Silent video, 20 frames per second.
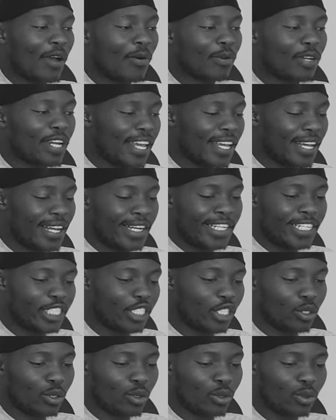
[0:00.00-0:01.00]
would I clean
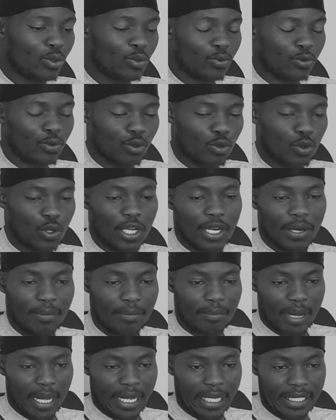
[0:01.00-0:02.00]
shoes for 20
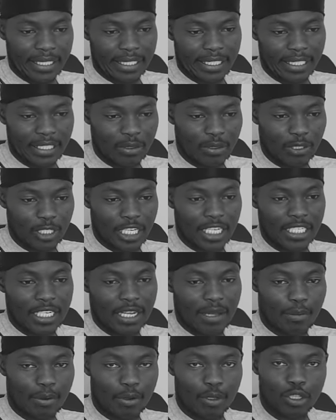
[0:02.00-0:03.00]
bucks yet
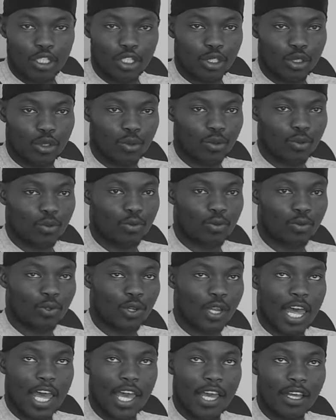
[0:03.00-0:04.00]
I bought the shoe for
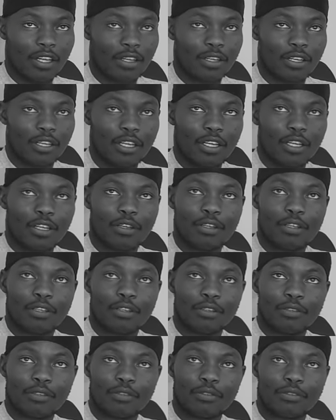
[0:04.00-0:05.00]
like
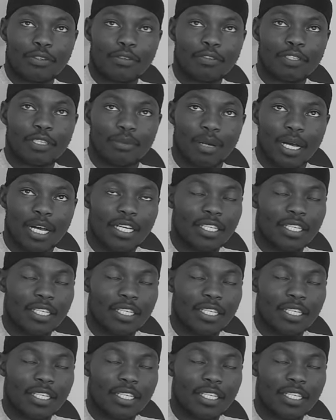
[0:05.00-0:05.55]
50 bucks?